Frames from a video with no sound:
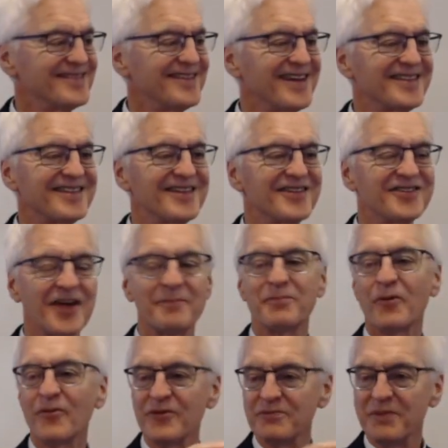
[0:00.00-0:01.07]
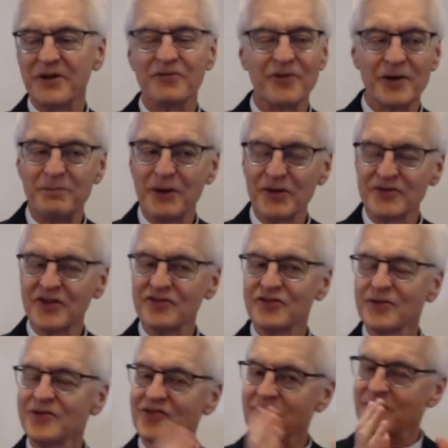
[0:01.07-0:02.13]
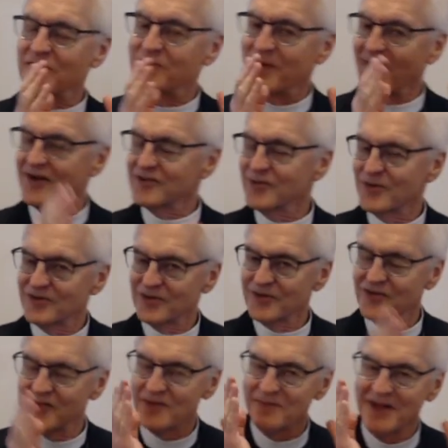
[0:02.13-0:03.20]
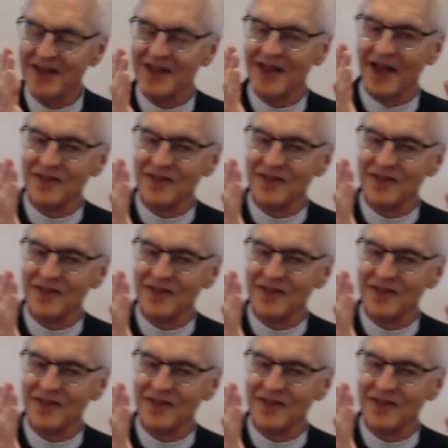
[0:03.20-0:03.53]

that the temple would be rebuilt in Jerusalem. He's praying toward Jerusalem.